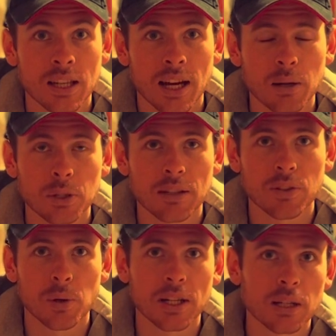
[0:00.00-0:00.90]
I really have
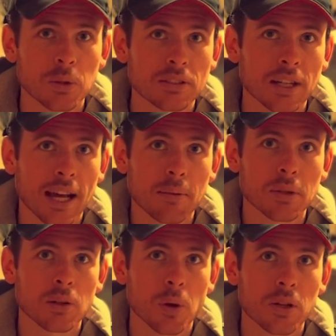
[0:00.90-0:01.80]
no idea what's going to happen.
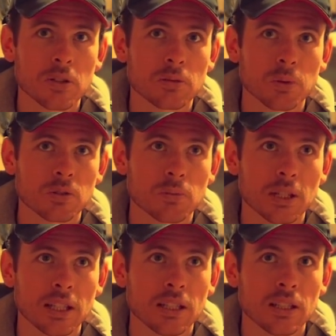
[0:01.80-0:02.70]
The weather is supposed to
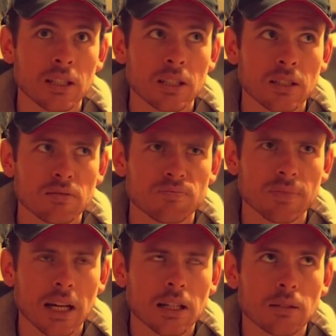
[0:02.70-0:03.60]
be
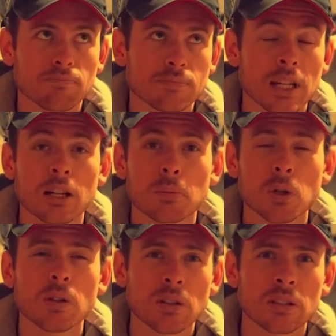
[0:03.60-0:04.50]

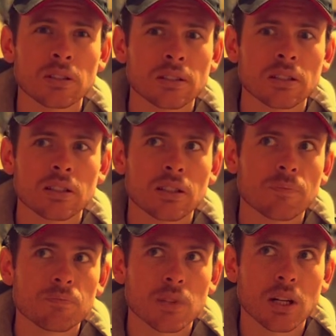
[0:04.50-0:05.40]
terrible
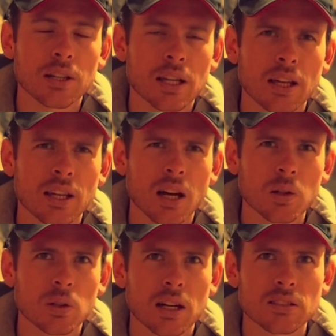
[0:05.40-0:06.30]
on the day of the
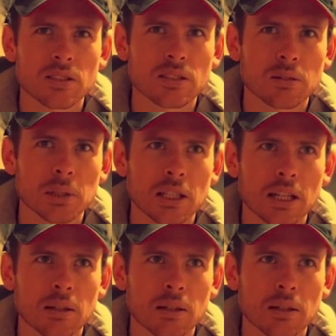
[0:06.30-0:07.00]
autocross. It's going to be